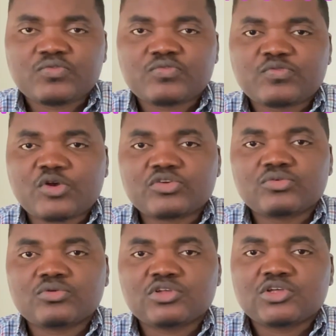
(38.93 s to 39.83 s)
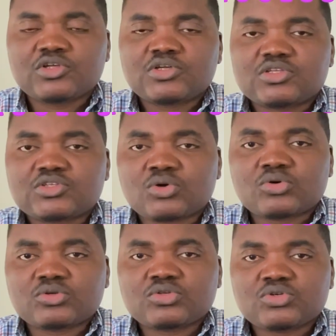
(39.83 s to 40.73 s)
for you.
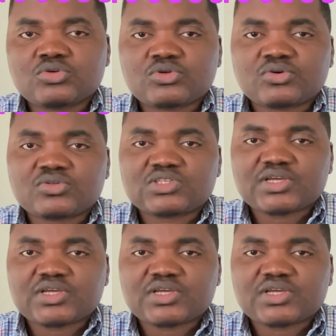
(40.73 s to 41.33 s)
So do not